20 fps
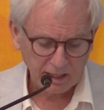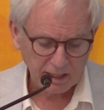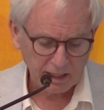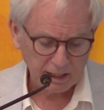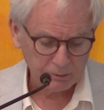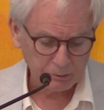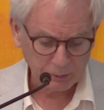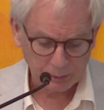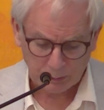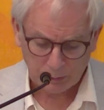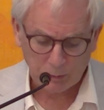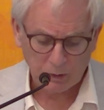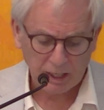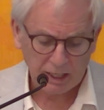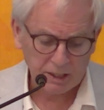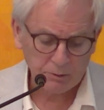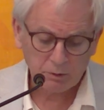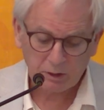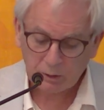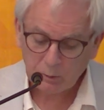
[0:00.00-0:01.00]
and
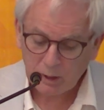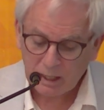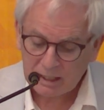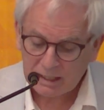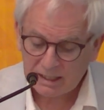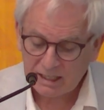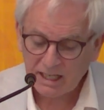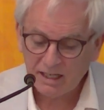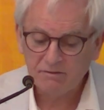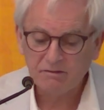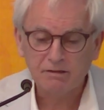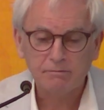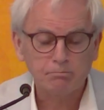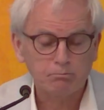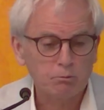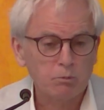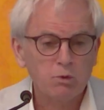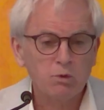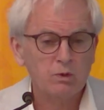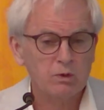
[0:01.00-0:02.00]
he regretted even
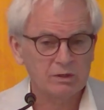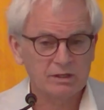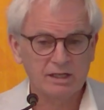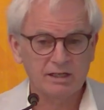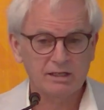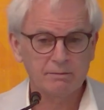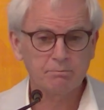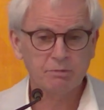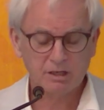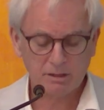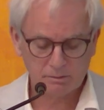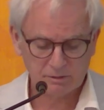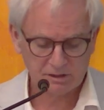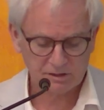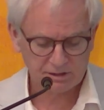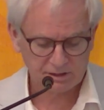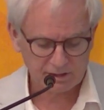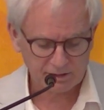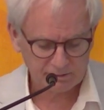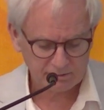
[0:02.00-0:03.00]
more that he
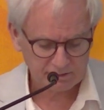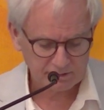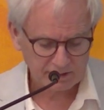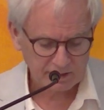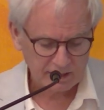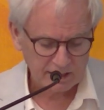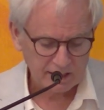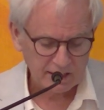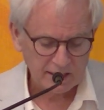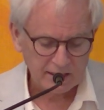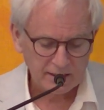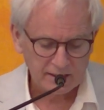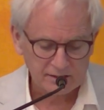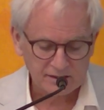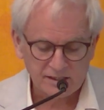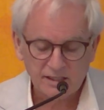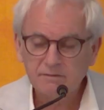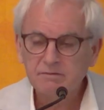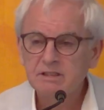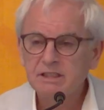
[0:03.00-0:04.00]
published it. In
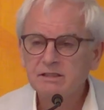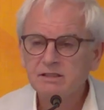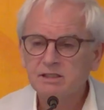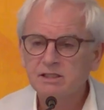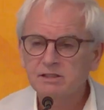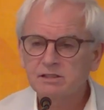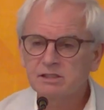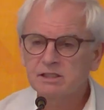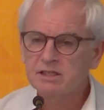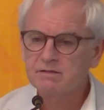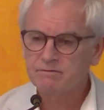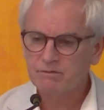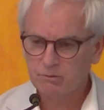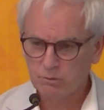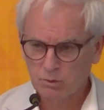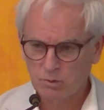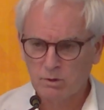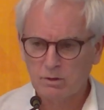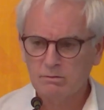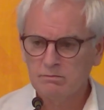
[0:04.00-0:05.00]

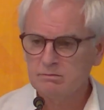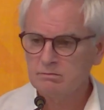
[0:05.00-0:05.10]
1764,